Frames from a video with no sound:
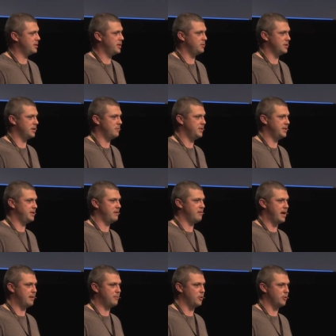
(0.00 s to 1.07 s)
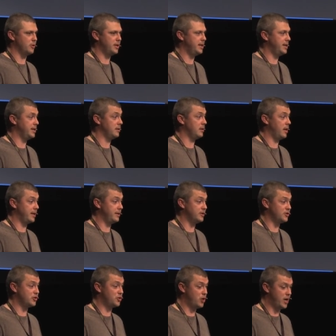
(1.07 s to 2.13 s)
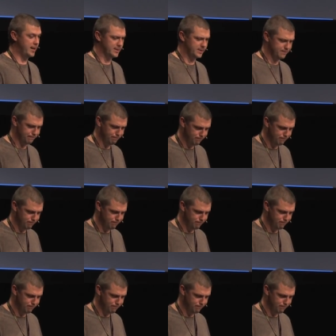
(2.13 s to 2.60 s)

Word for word: he was at a busier airport and he didn't like the stress.